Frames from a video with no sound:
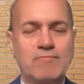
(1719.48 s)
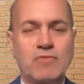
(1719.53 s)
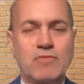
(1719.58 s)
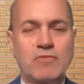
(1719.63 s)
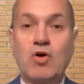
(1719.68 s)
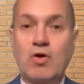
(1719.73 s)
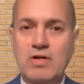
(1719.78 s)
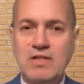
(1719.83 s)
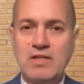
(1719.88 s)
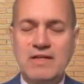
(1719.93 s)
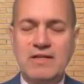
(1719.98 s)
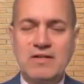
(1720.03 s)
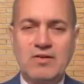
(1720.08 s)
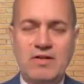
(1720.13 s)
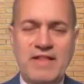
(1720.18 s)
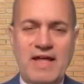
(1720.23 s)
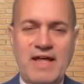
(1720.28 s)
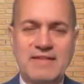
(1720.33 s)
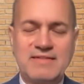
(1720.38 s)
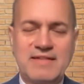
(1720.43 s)
correlate all
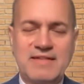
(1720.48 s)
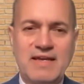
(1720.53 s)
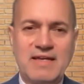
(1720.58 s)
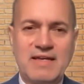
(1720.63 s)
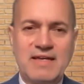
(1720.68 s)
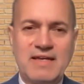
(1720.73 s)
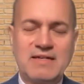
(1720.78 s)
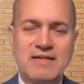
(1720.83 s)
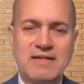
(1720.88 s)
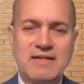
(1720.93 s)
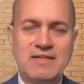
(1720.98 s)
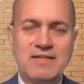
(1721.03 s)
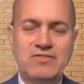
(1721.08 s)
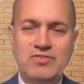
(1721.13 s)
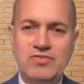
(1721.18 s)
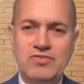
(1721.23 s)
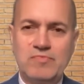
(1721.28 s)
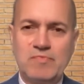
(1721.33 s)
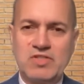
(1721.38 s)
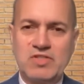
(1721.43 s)
that data and
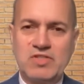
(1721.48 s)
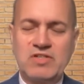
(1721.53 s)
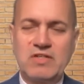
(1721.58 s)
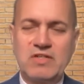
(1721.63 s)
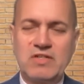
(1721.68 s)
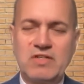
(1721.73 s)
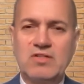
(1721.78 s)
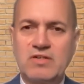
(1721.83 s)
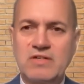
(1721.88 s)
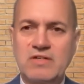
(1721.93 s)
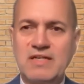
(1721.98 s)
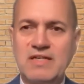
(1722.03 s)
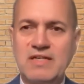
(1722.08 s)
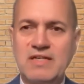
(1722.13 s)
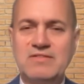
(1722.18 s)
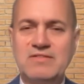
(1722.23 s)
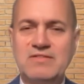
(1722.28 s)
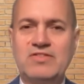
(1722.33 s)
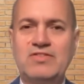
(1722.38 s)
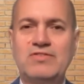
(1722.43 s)
use machine
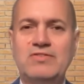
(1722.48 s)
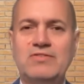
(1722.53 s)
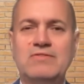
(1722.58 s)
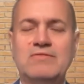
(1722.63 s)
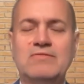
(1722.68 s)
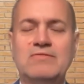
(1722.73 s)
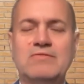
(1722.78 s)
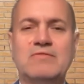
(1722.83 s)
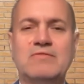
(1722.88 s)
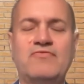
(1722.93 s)
learning to